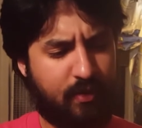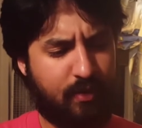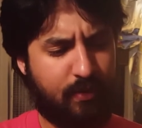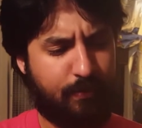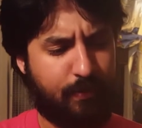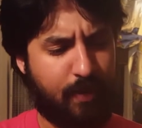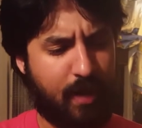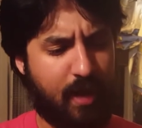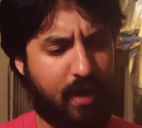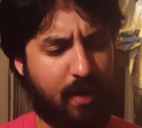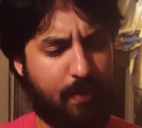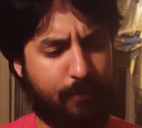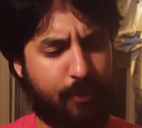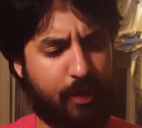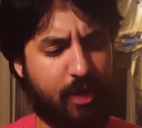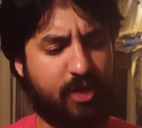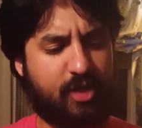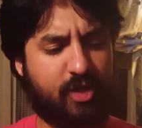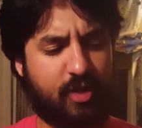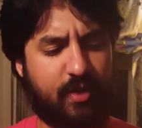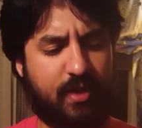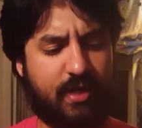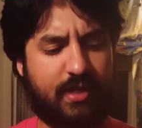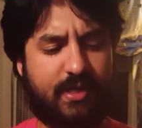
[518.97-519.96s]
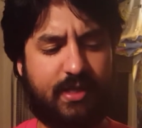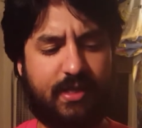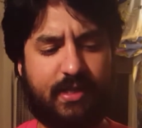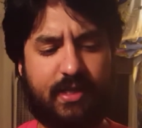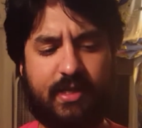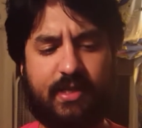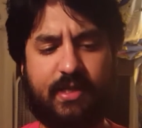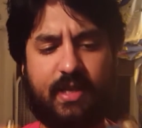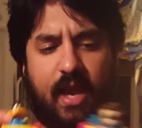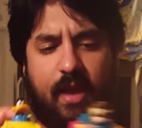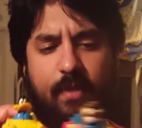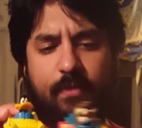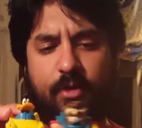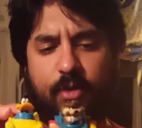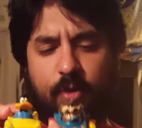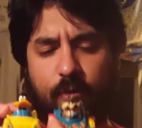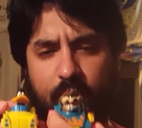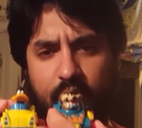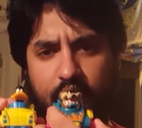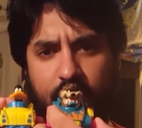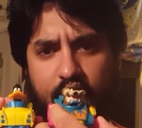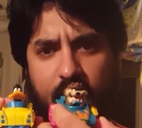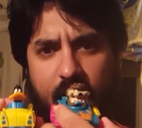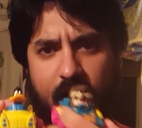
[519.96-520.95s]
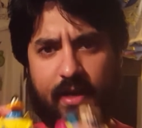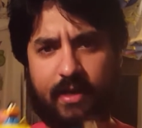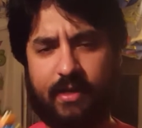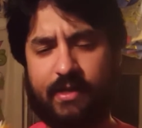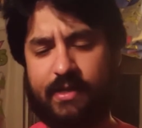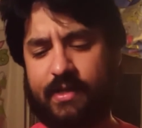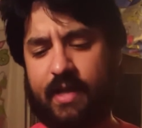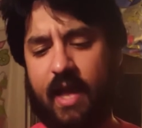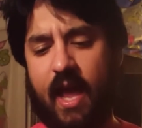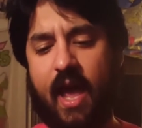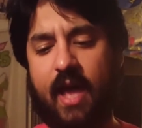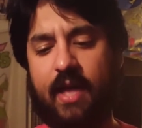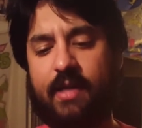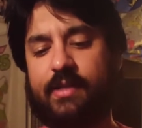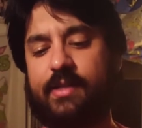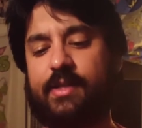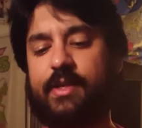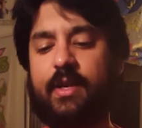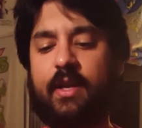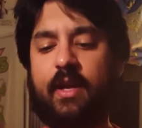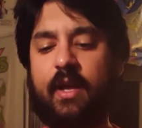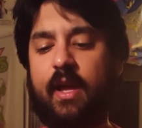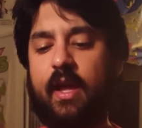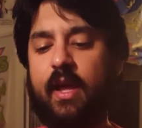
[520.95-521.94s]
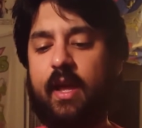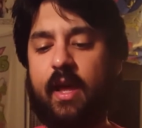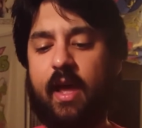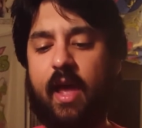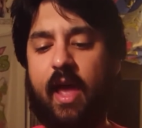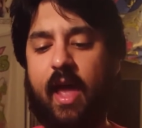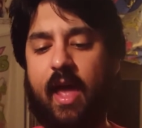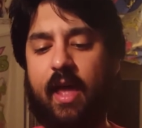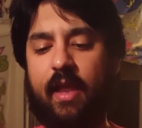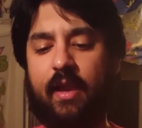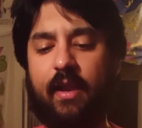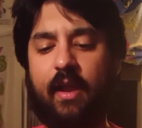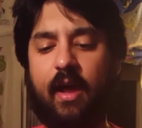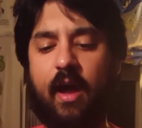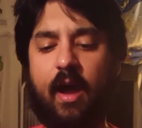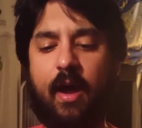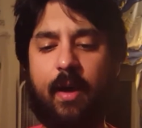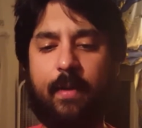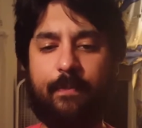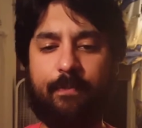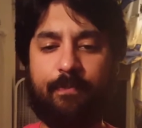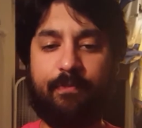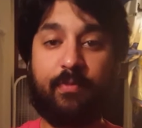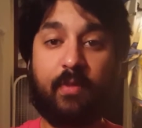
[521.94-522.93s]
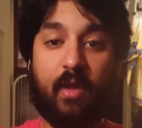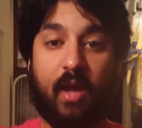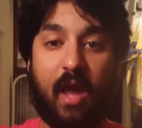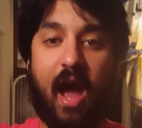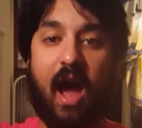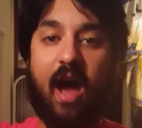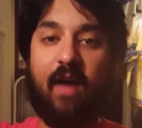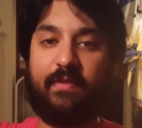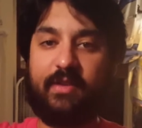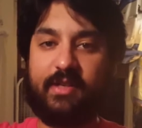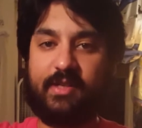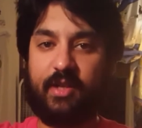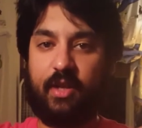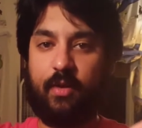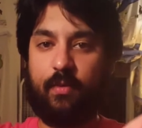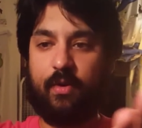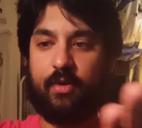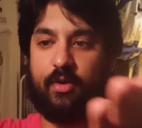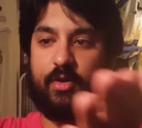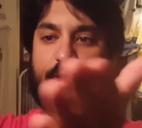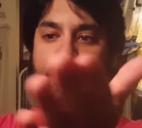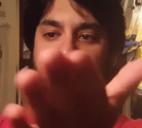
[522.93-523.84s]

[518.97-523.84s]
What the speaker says: But I'm pretty sure this is the same toy line as Taz. And obviously when you